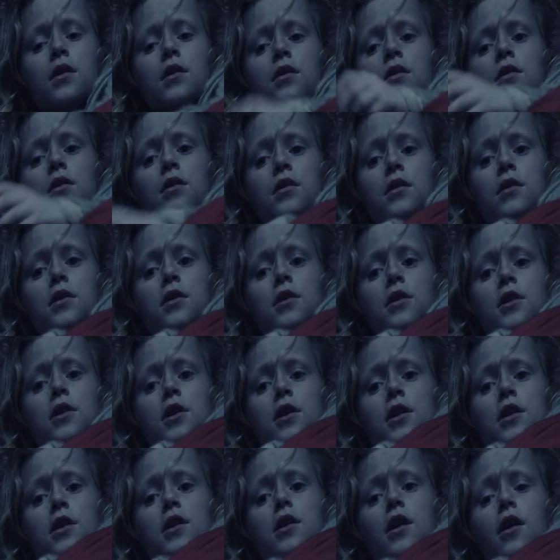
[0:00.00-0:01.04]
Alice is
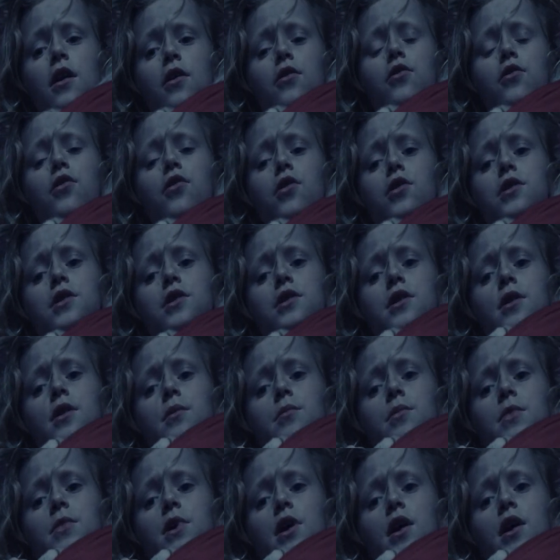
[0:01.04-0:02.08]
present and she says that
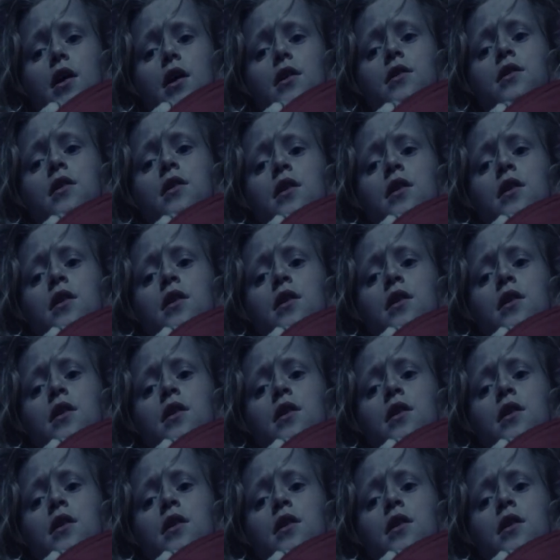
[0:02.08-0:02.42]
she has heard